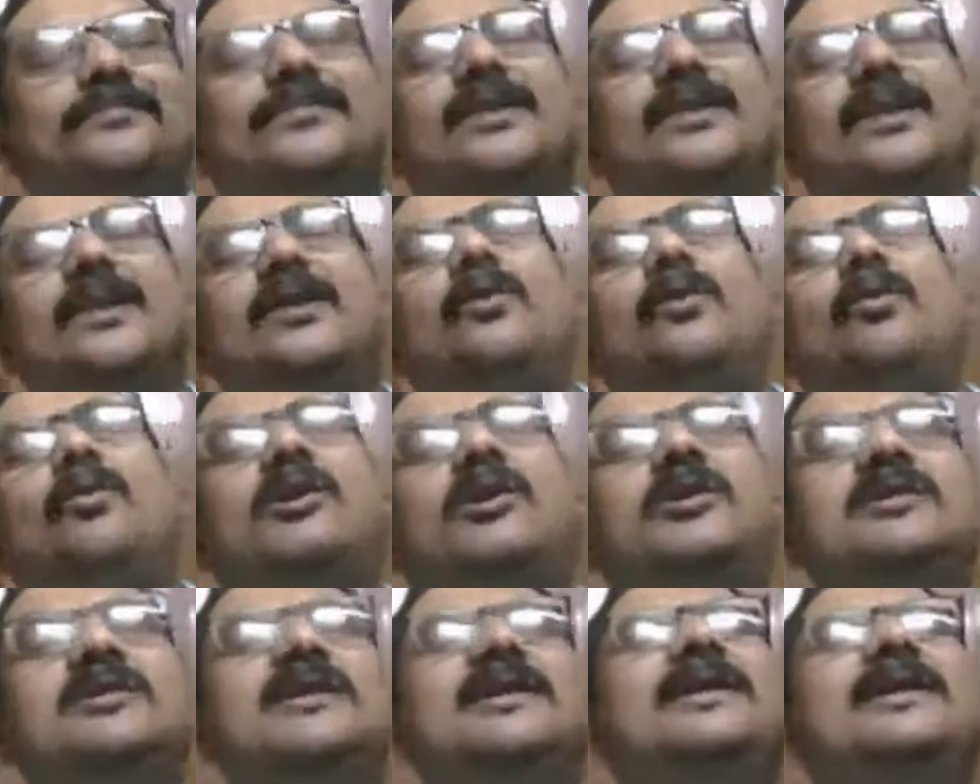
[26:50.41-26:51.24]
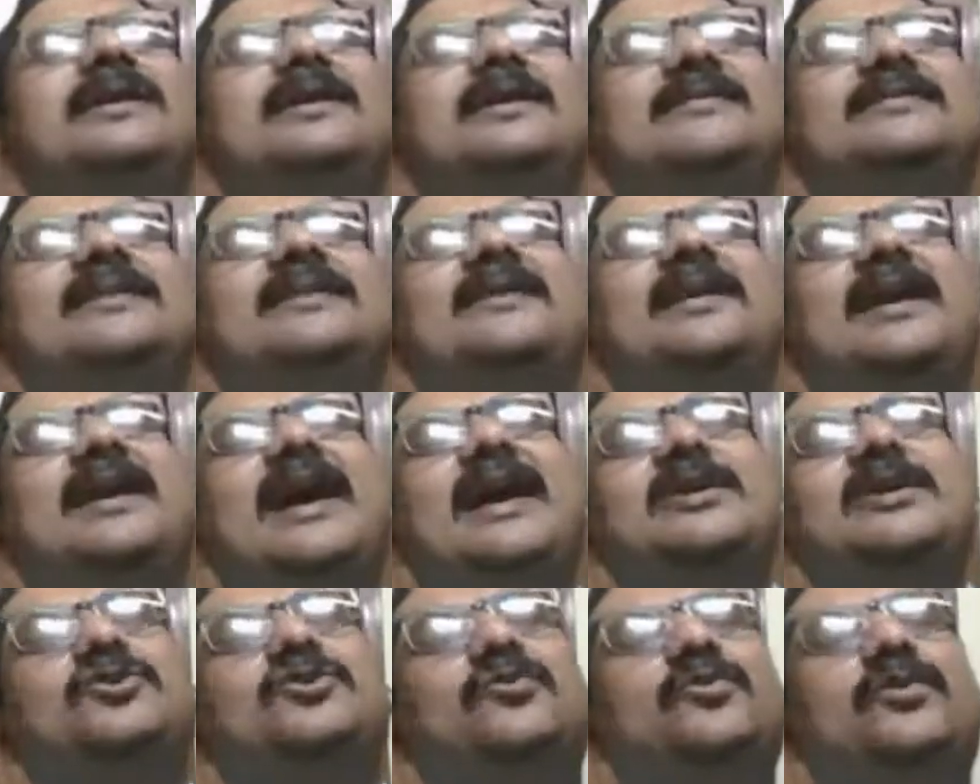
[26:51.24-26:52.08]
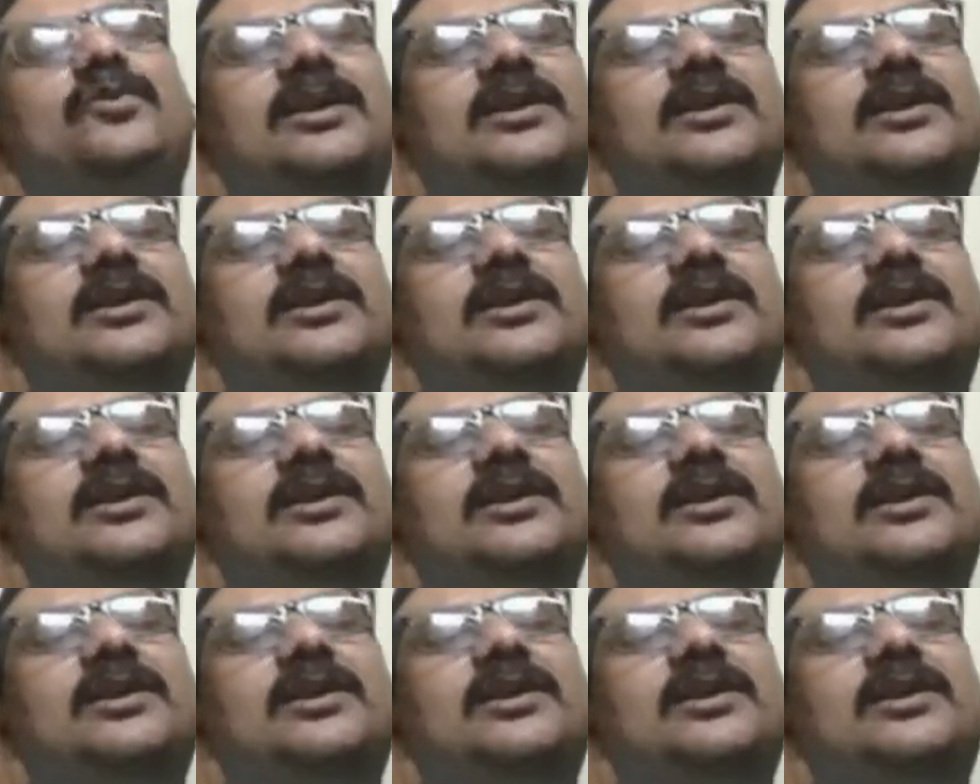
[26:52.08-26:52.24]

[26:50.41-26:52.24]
what is a casual,